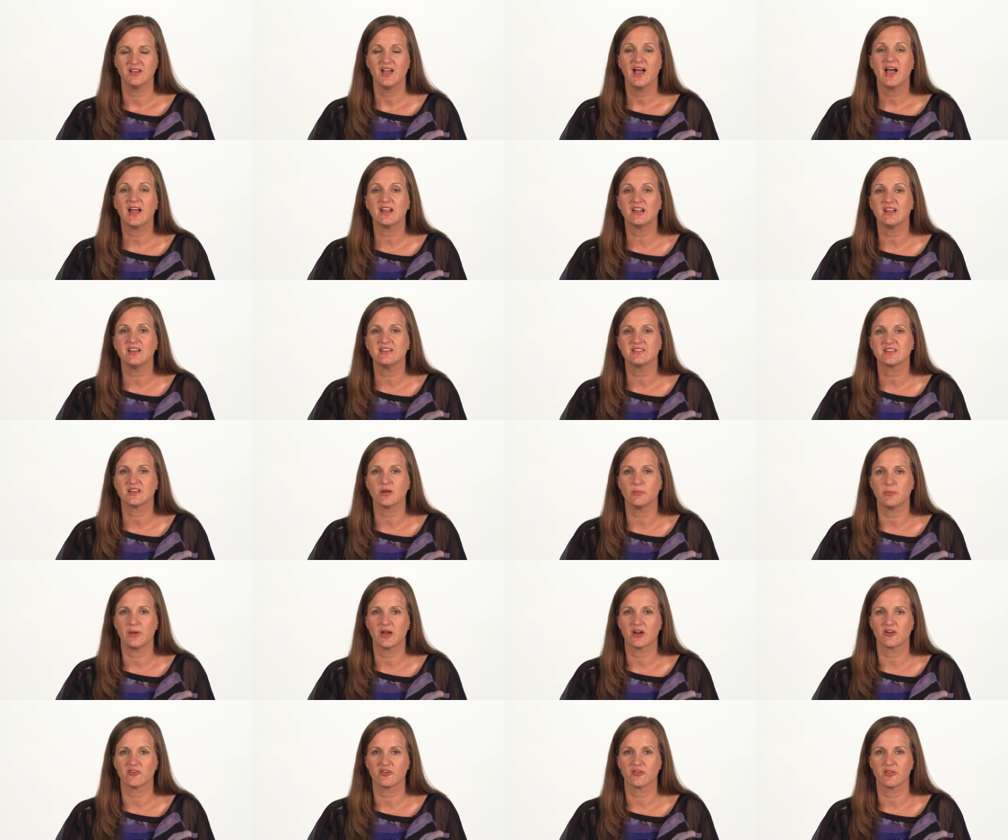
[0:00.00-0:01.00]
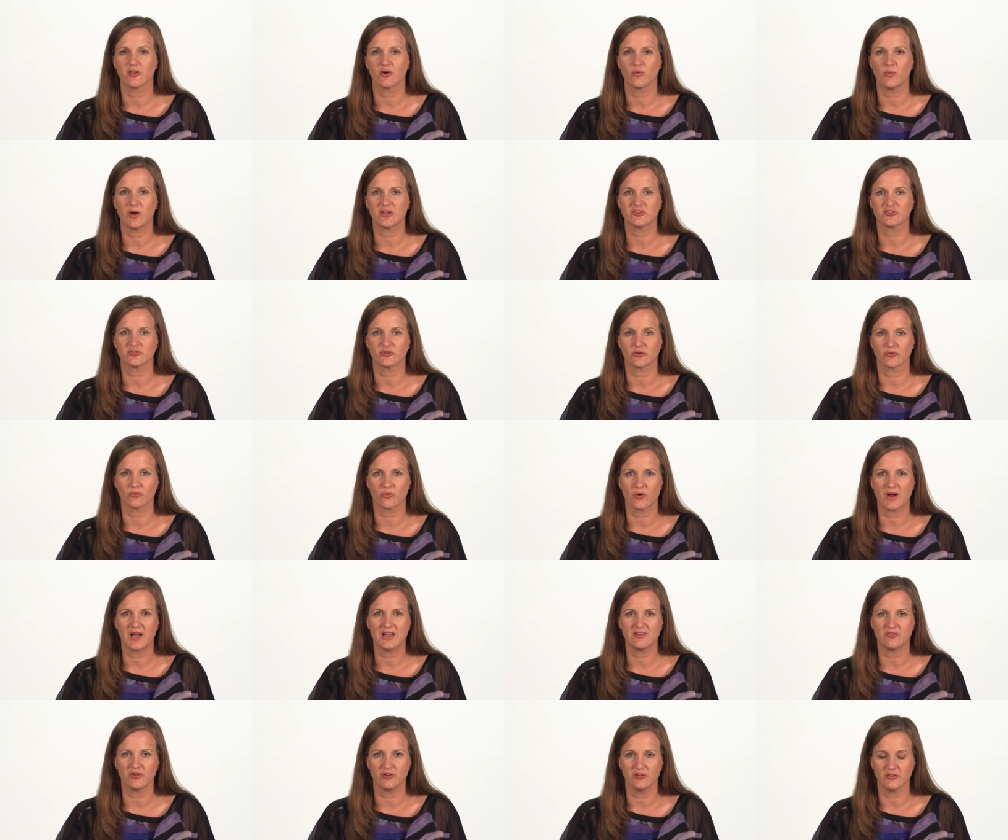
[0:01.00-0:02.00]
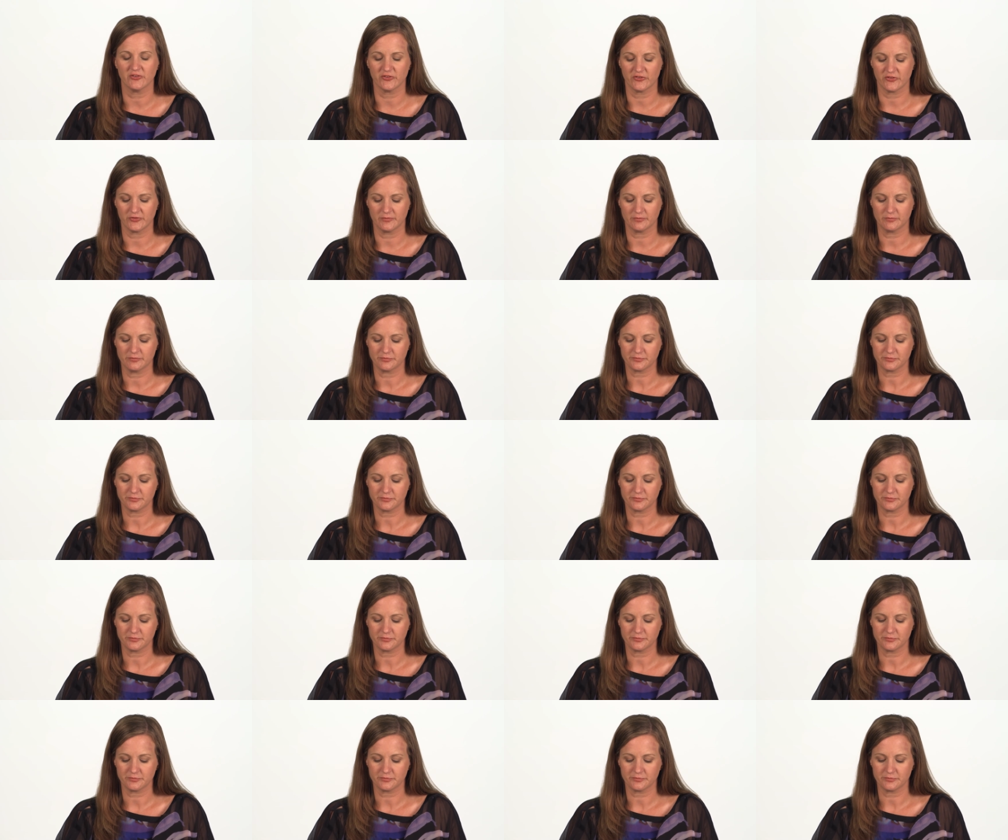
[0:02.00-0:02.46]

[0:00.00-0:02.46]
at least compared to their Western rivals.